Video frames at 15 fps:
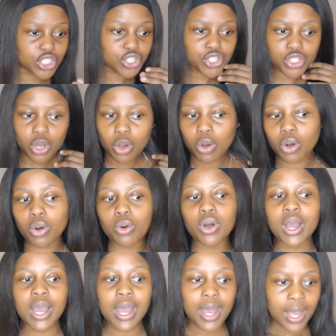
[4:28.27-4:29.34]
So
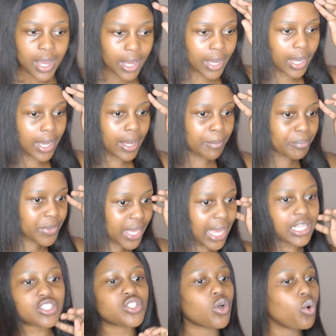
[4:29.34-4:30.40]
yeah,
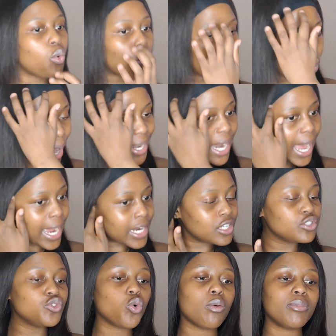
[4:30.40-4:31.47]
so what I
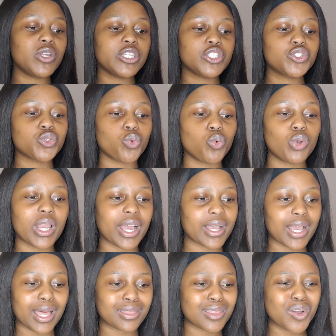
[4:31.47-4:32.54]
normally do,
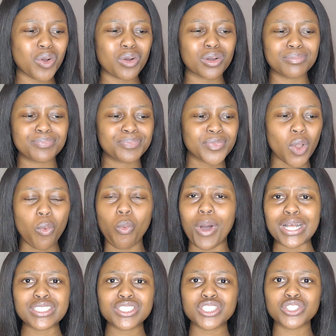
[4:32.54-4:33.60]
like, I think
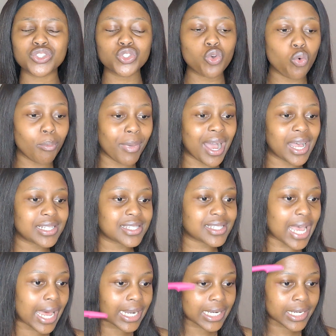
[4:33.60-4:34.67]
once in 2 months,
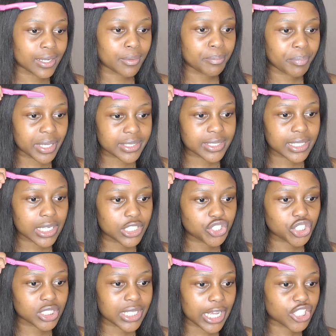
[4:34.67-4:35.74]
I'll basically
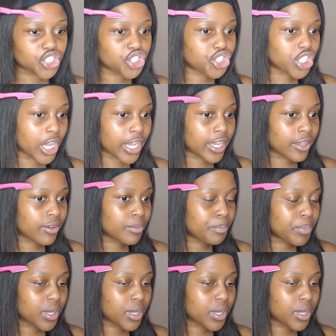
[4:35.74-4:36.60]
just like shape